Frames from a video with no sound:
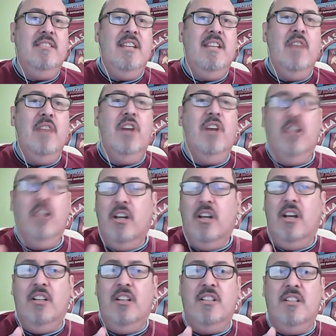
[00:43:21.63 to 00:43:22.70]
you
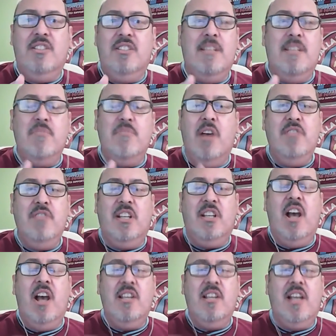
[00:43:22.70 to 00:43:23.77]
know,
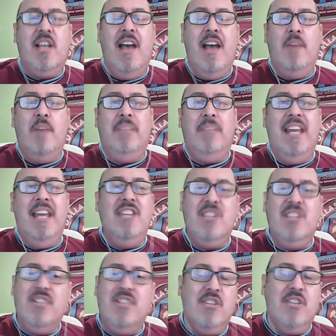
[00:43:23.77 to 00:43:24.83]
sometimes the guys go out and play and
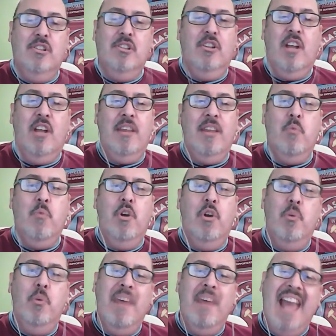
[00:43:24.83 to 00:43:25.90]
it just doesn't look like they
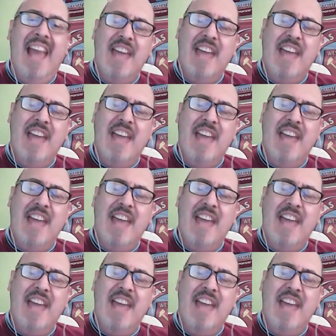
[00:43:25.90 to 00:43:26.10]
want to win.